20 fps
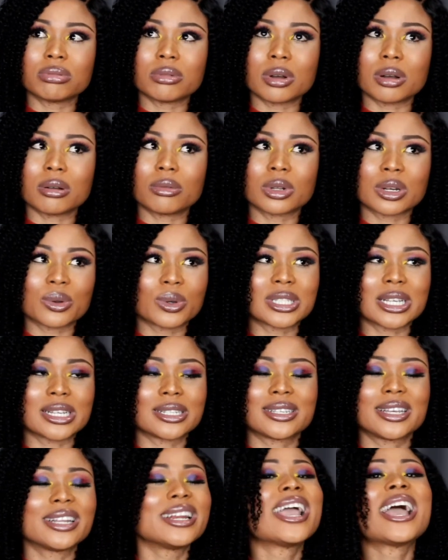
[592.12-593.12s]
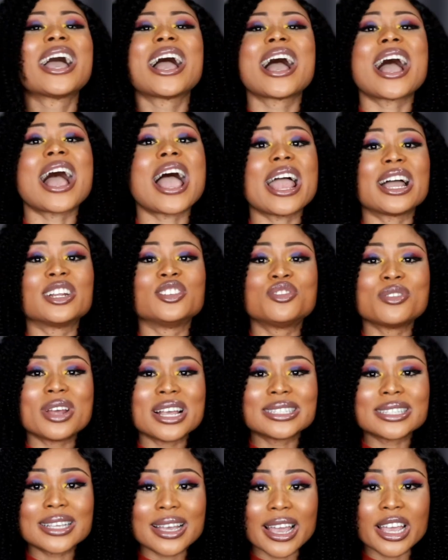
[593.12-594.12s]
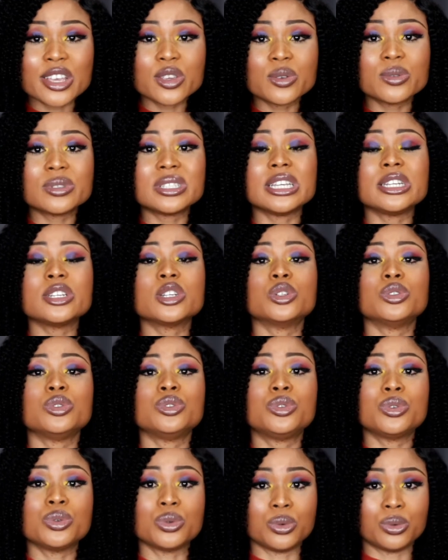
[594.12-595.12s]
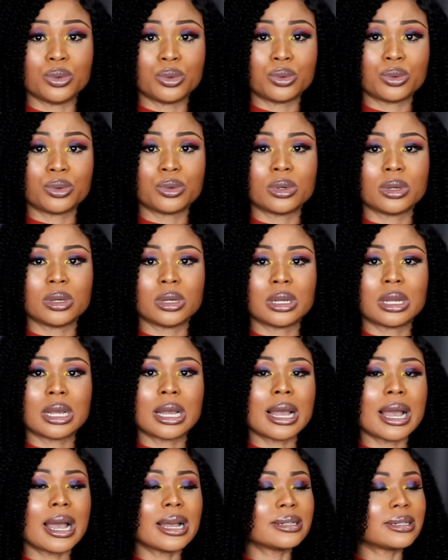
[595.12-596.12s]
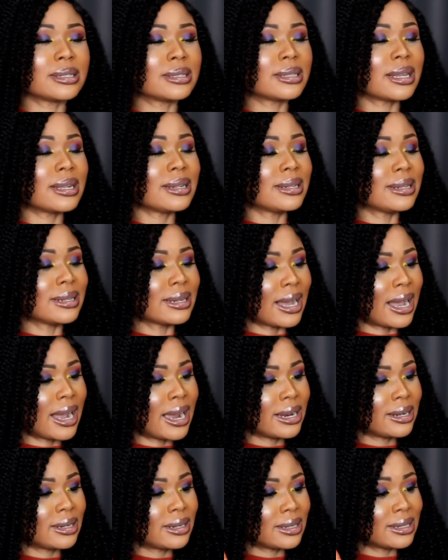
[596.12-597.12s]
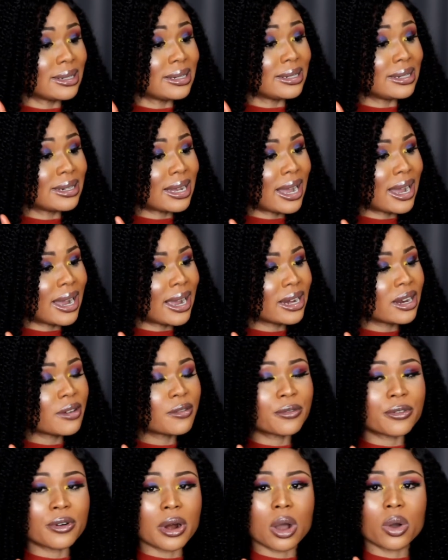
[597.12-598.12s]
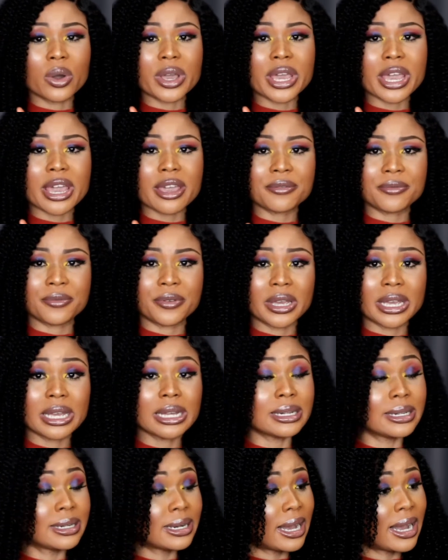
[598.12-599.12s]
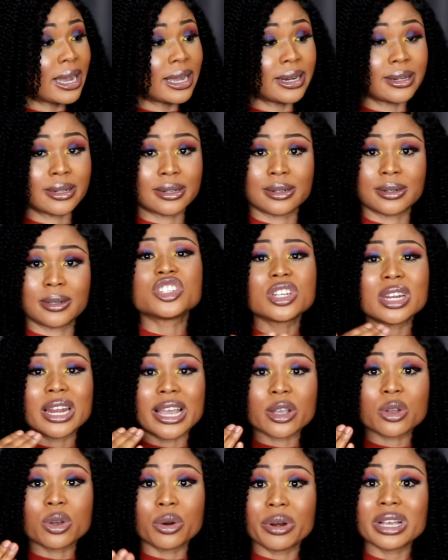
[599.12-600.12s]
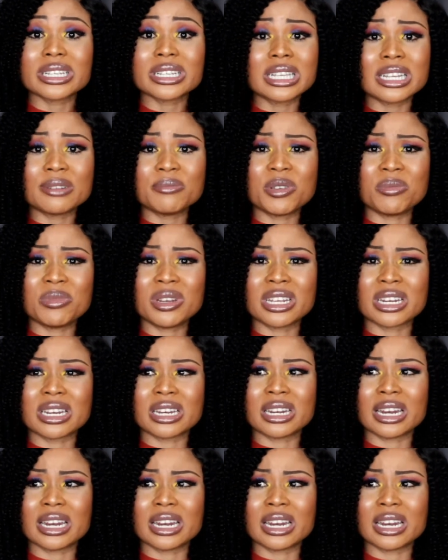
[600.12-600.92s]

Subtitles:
What was I saying? I addressed her using do. And she said, nine, nine, Frau Efe, nine. She like corrected me immediately.